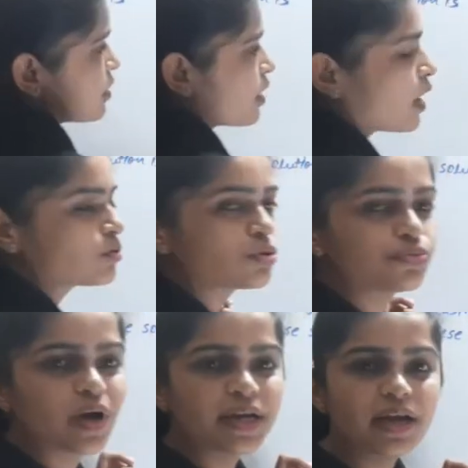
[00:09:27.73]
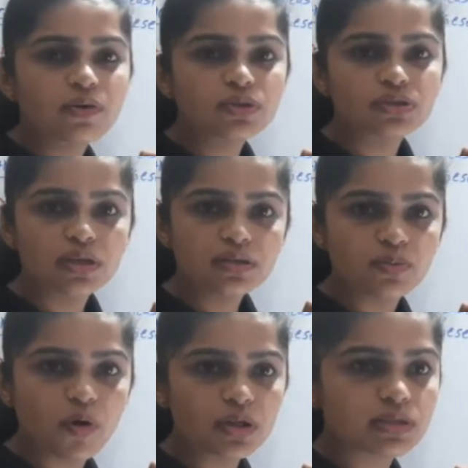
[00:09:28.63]
How to find out that
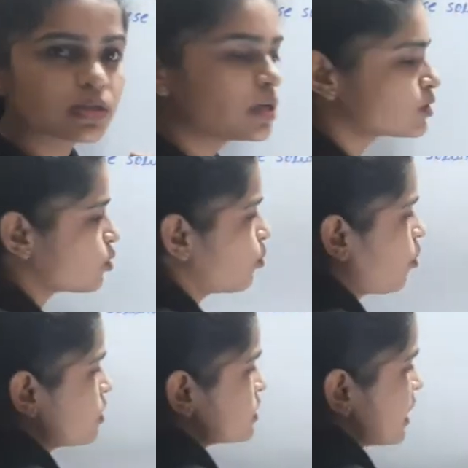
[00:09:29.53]
moles? So moles